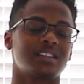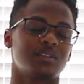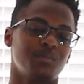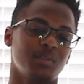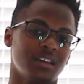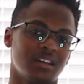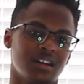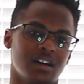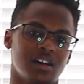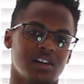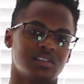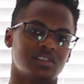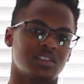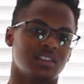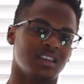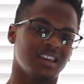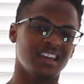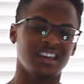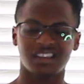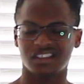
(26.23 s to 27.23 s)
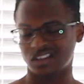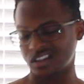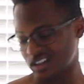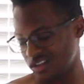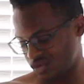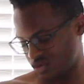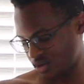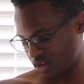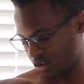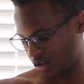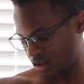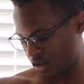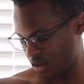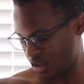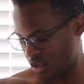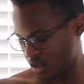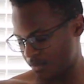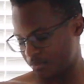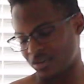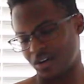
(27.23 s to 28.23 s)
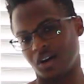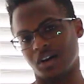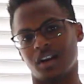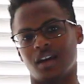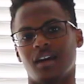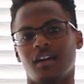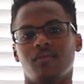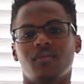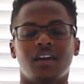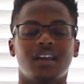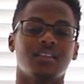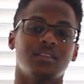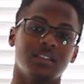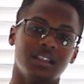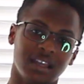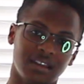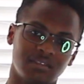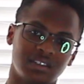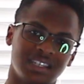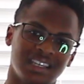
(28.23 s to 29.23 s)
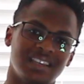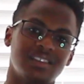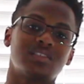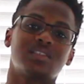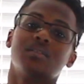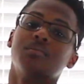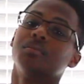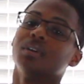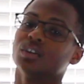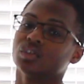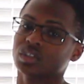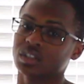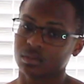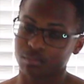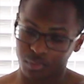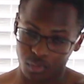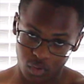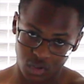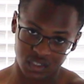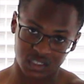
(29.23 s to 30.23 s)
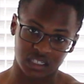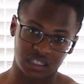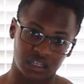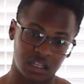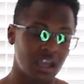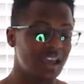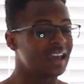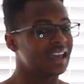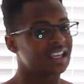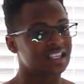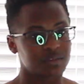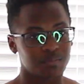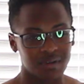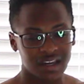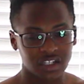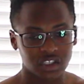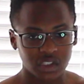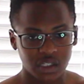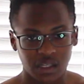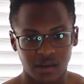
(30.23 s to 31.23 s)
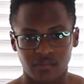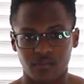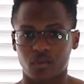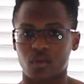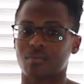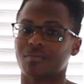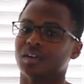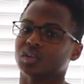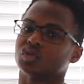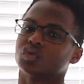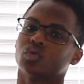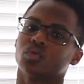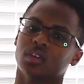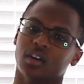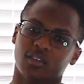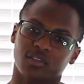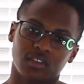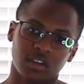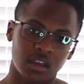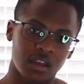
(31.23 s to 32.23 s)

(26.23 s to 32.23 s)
is because the eccentric part of a lift is the most important, especially for muscle growth.